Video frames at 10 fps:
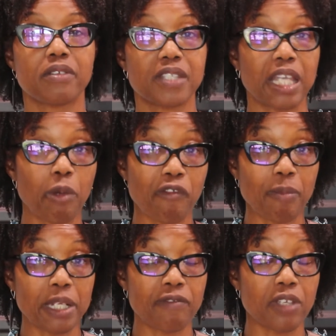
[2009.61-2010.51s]
Stay away from
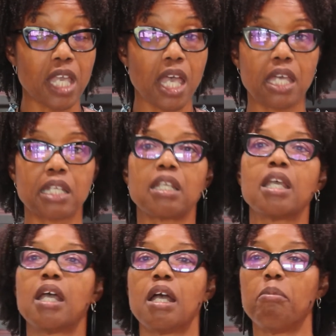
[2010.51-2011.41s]
that if you can.
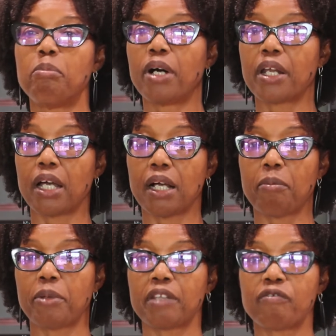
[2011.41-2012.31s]
But
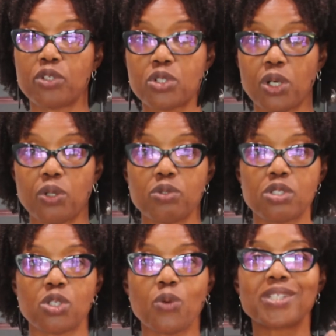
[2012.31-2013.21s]
if you
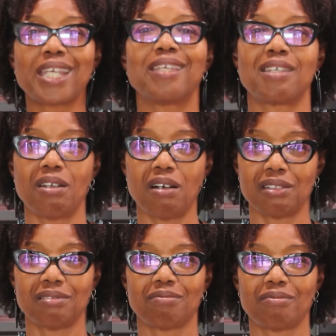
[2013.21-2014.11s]
don't take it
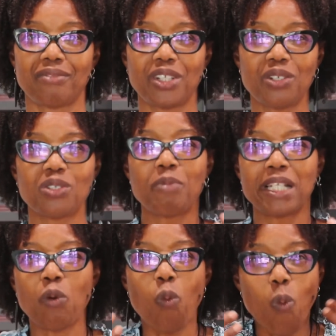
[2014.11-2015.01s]
on. You know, don't
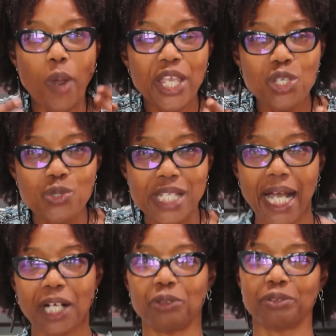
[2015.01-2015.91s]
let it weigh you
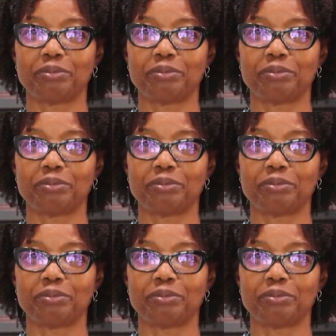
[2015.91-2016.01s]
down.